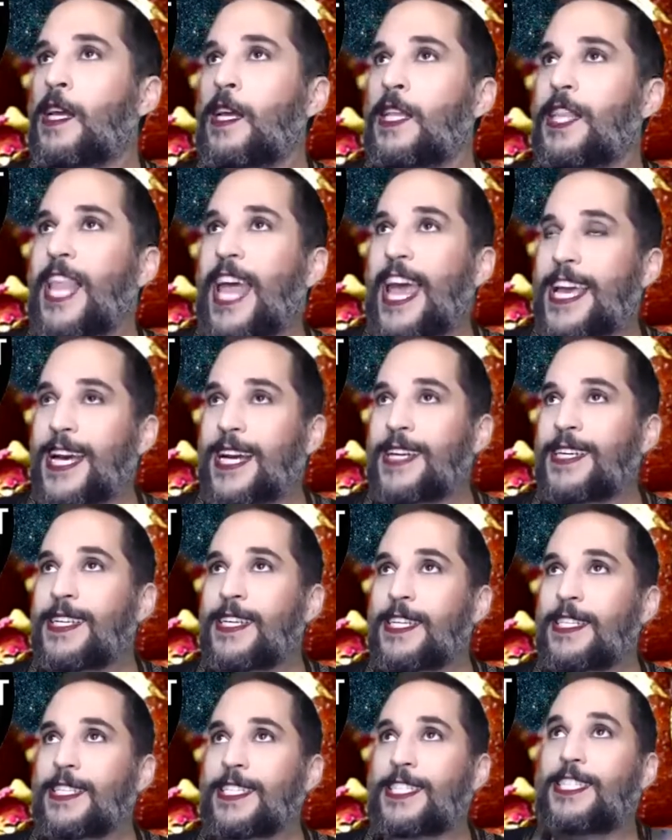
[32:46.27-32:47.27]
like
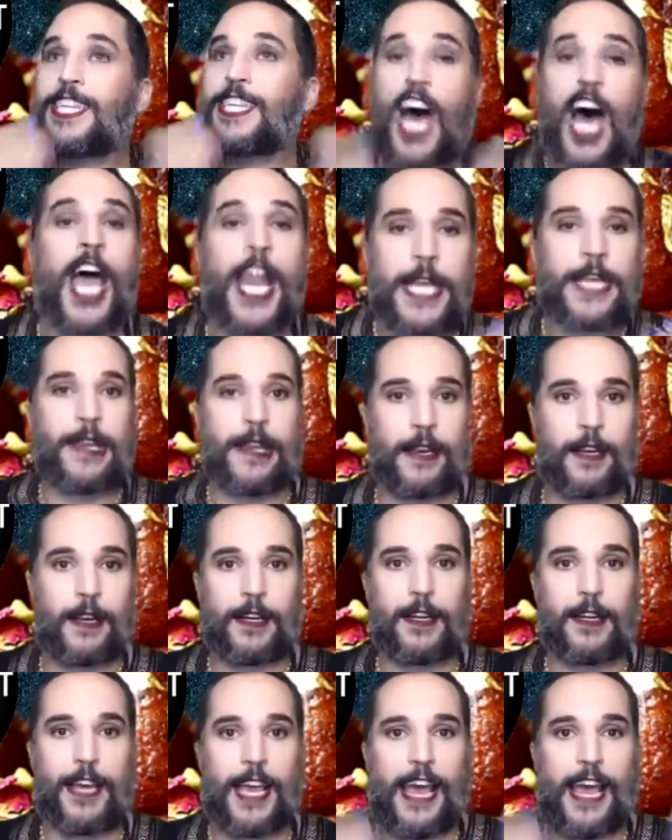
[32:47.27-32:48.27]
done
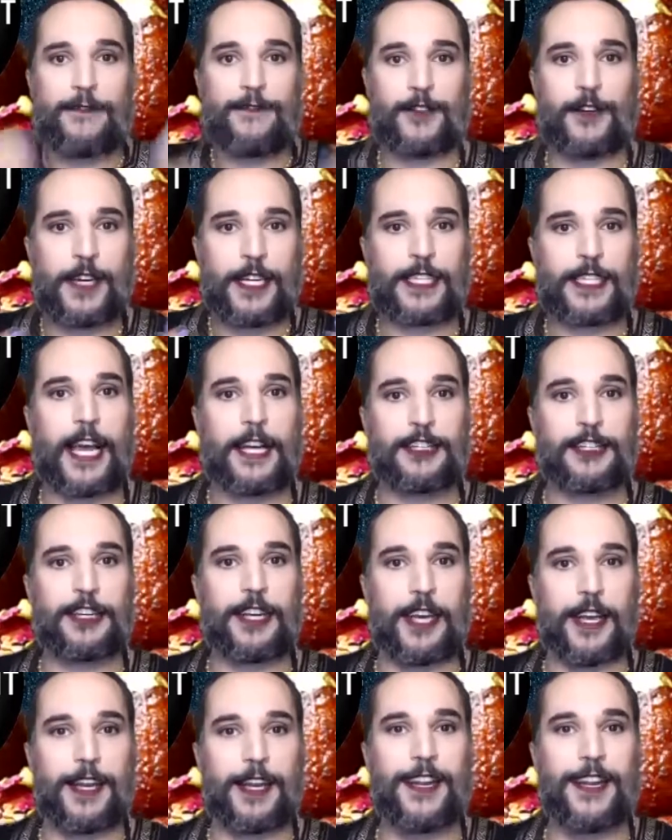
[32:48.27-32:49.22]
after a session,